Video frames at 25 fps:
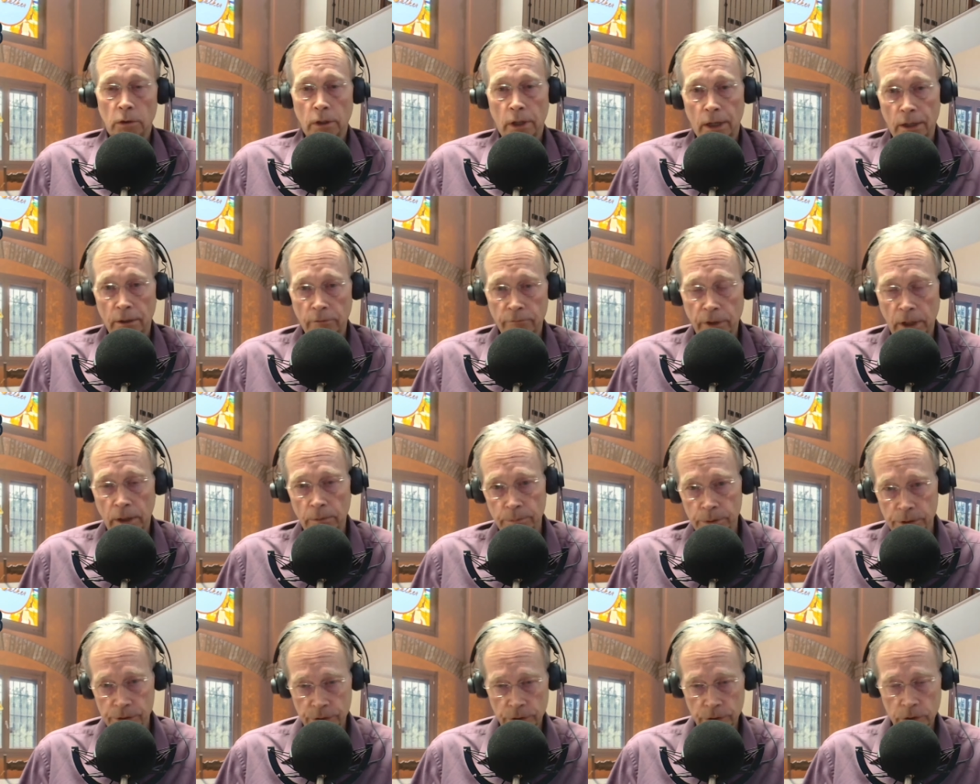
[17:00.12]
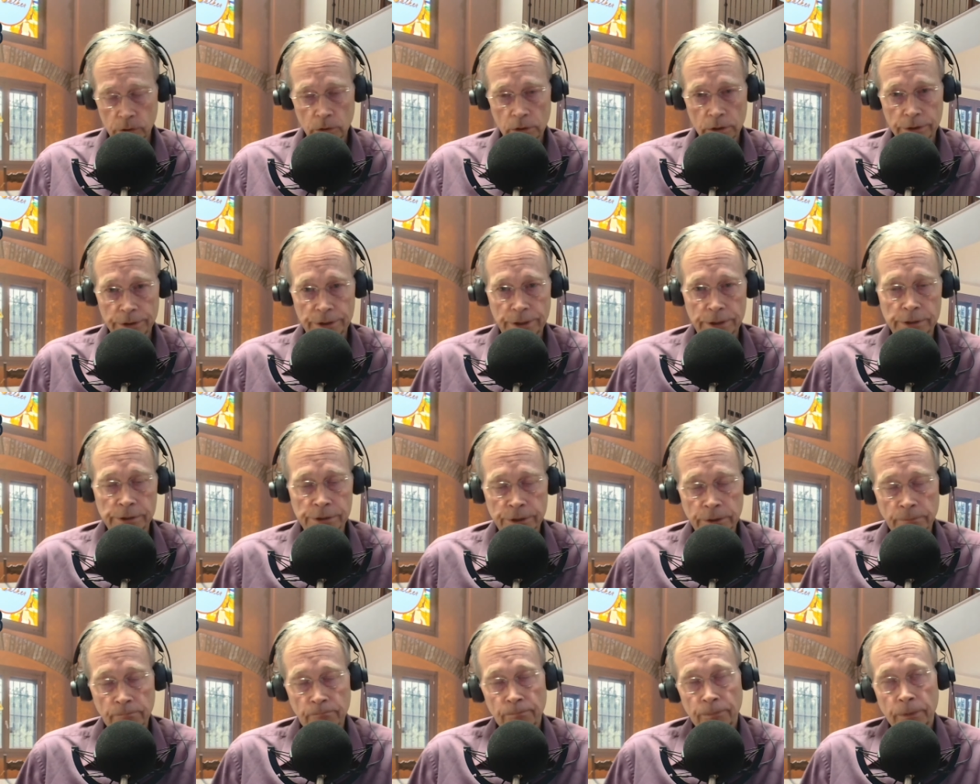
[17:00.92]
lot of
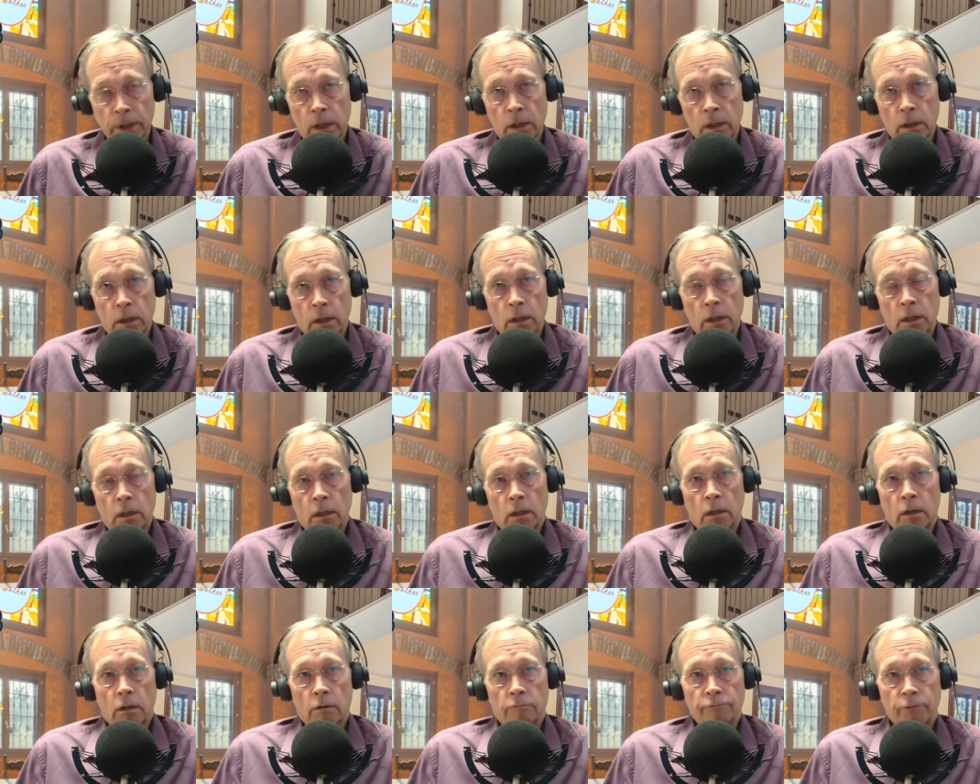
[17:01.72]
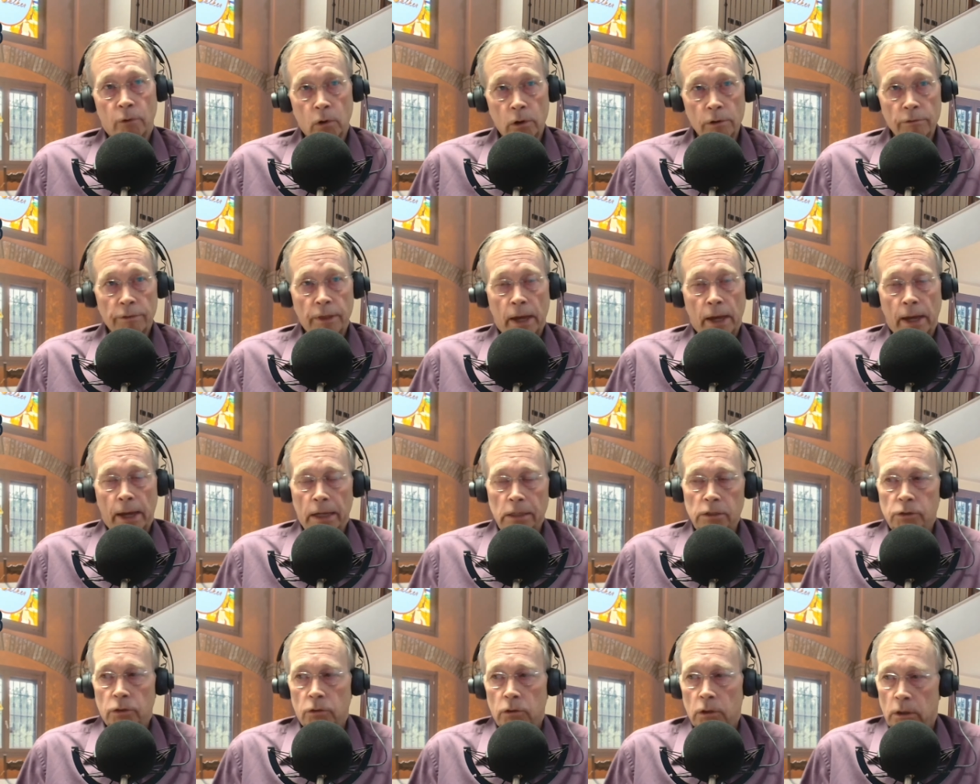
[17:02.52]
opportunities for
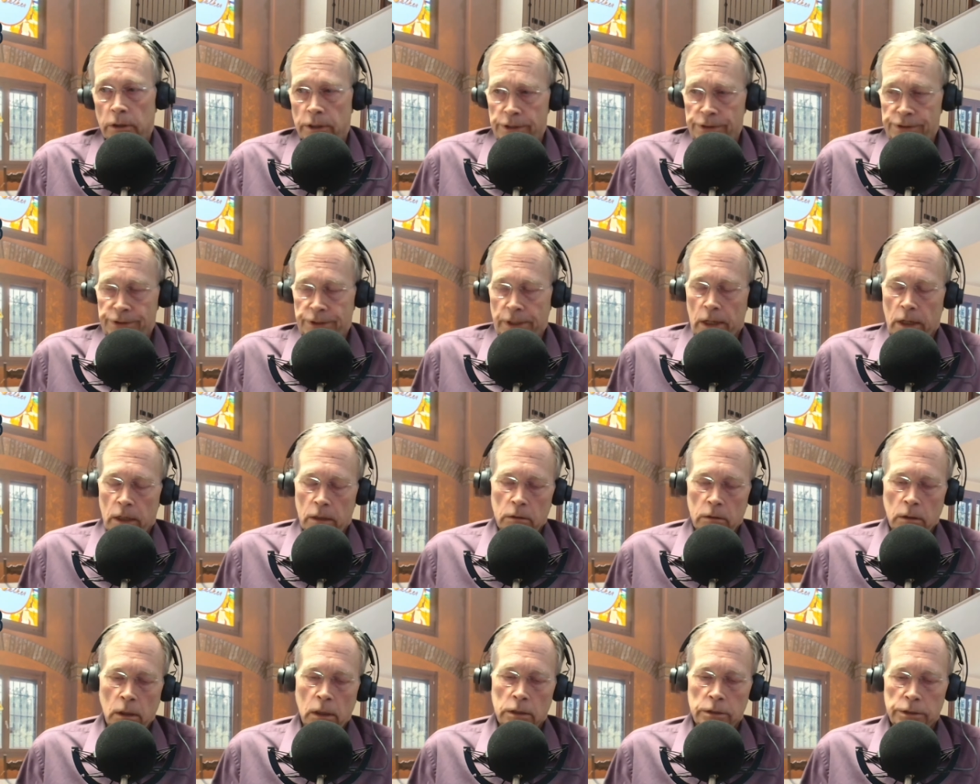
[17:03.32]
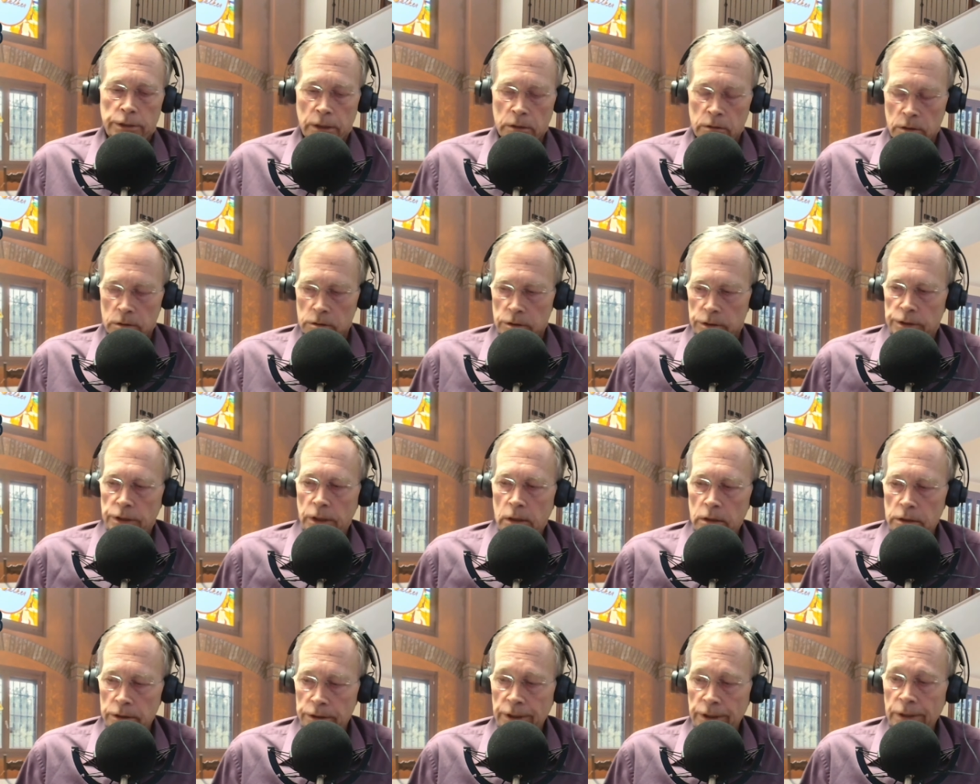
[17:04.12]
that, or at least I
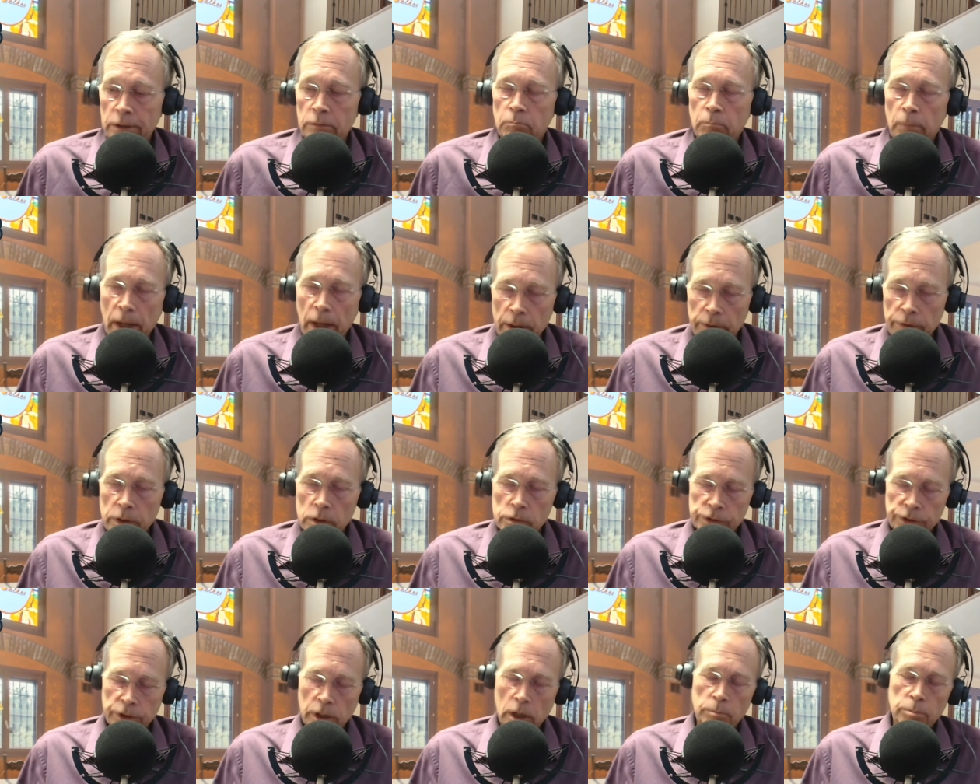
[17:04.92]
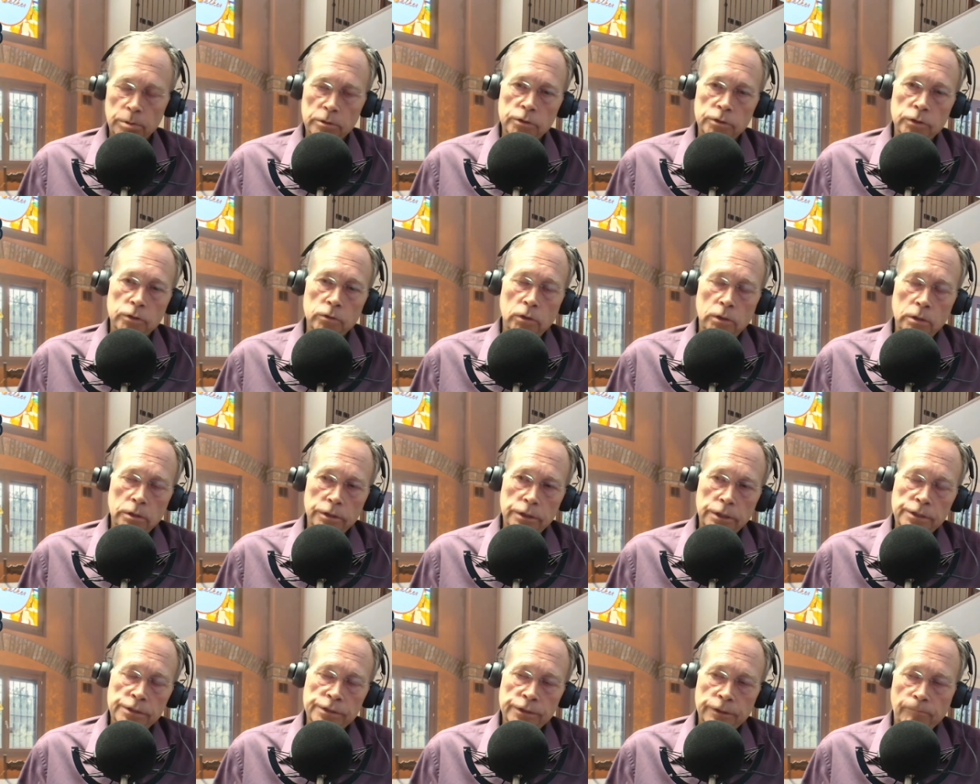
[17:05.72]
didn't make those
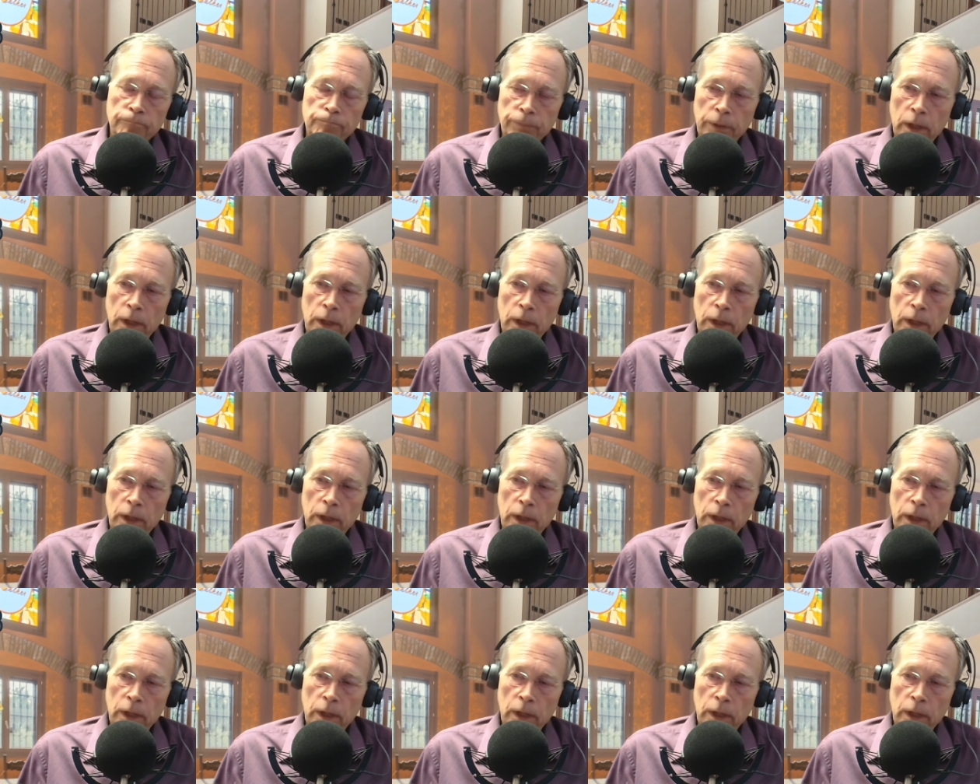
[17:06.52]
opportunities.